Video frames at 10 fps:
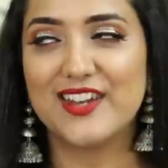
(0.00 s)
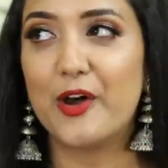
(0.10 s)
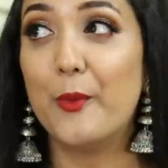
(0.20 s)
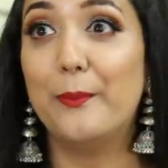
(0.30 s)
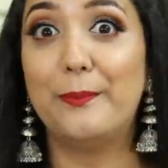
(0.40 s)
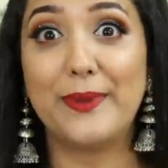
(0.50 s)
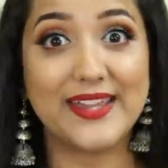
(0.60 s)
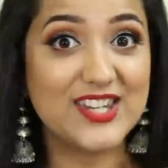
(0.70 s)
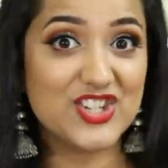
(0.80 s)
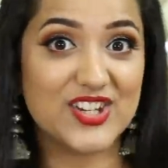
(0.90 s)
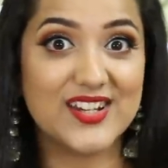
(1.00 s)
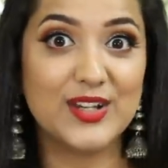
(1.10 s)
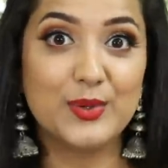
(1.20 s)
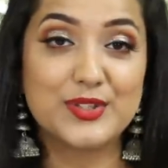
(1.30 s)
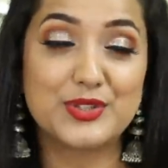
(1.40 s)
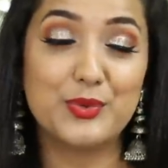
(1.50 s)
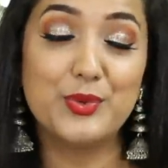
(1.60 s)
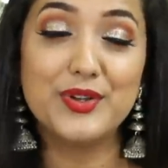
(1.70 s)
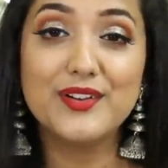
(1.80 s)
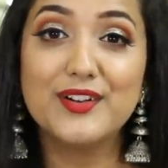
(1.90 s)
Now berry shade looks
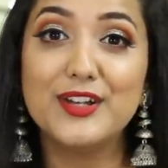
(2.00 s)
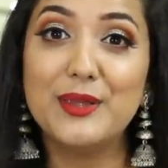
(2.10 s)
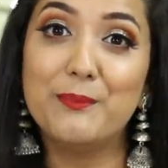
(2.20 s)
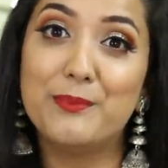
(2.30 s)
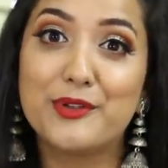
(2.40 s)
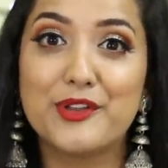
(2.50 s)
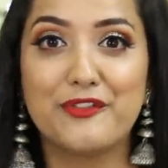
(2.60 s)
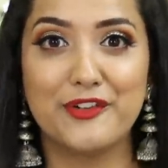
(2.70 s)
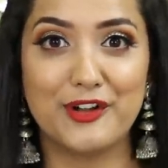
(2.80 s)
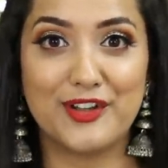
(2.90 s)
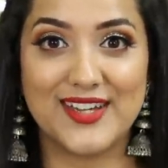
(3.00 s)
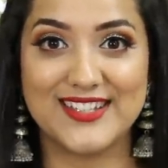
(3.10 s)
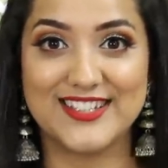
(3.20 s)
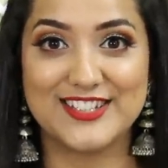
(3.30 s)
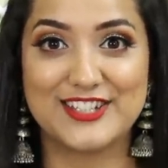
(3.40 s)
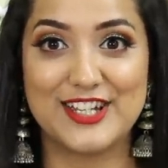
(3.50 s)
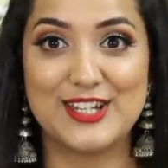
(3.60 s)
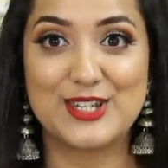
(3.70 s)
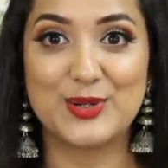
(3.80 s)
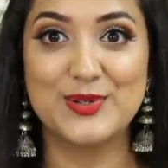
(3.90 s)
really beautiful on an Indian
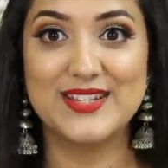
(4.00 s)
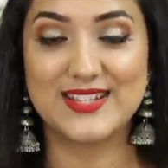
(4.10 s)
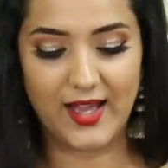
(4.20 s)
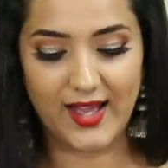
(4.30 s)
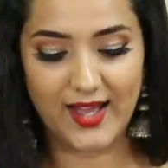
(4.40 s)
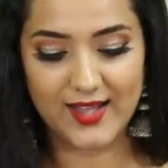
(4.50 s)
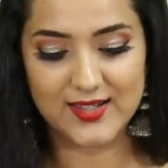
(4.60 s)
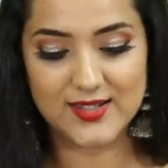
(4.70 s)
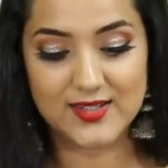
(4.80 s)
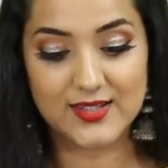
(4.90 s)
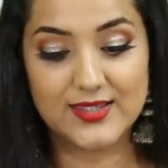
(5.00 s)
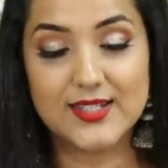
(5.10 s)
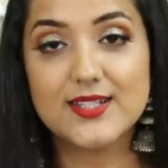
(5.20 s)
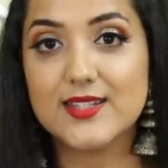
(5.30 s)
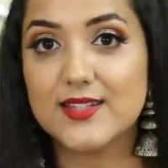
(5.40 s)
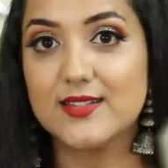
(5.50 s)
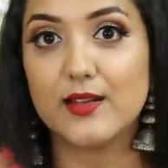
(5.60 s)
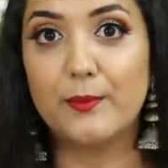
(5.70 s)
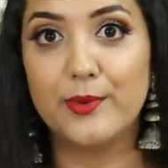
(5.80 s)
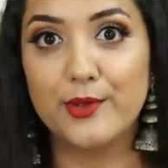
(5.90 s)
skin tone, and this
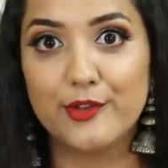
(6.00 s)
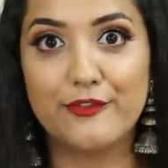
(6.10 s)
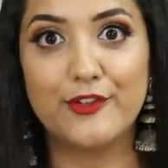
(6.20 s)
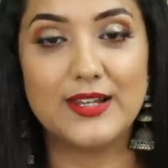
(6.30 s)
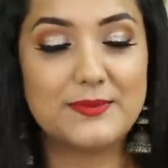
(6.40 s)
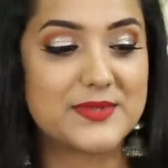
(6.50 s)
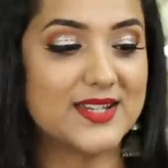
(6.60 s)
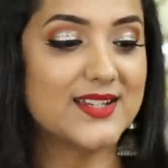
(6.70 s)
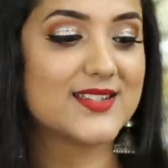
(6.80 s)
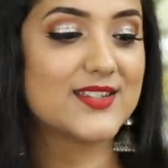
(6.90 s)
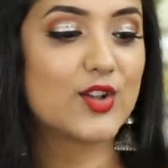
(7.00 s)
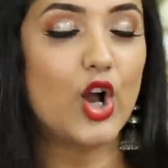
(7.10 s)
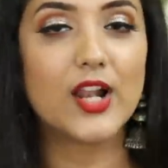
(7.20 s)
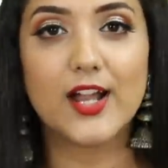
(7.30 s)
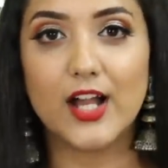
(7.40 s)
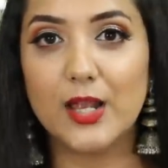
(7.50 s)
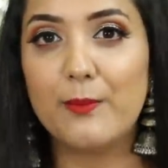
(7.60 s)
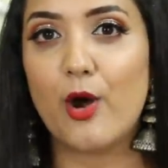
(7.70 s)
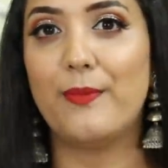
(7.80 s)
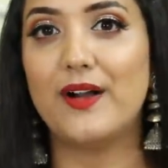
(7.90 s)
is a beautiful lipstick. This is called
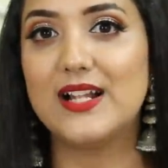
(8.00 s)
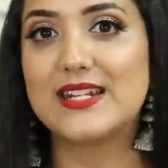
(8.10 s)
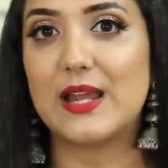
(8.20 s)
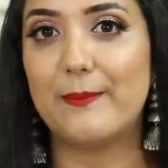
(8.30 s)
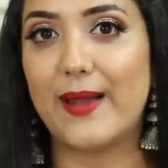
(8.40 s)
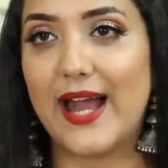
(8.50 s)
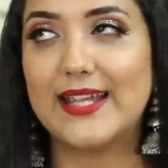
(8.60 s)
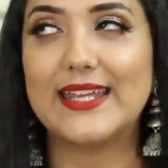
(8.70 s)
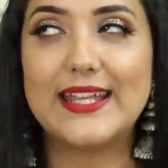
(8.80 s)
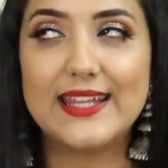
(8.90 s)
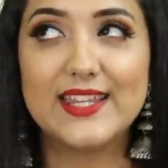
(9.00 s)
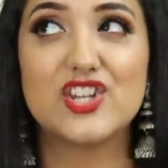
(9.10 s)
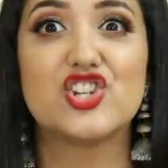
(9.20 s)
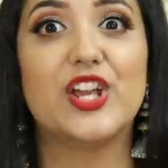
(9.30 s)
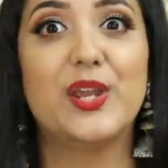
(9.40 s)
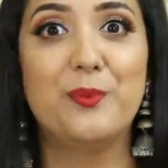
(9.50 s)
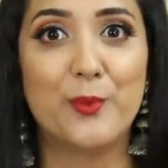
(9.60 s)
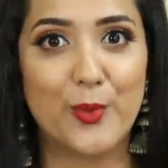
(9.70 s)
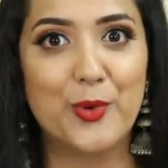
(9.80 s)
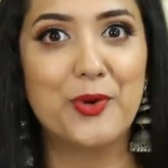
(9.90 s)
Colourpop Ultra Matte in the shade
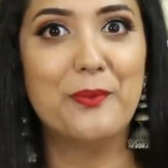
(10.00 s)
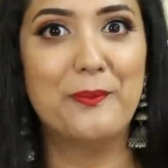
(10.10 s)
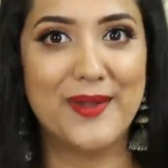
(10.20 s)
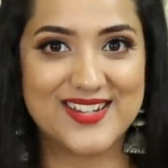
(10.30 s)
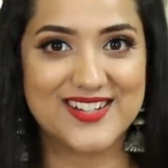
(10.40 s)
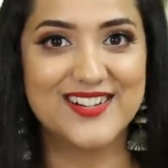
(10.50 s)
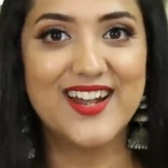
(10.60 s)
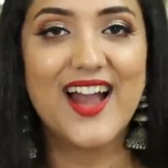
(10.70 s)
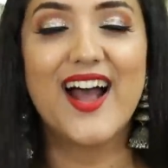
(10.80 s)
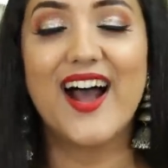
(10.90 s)
More Better.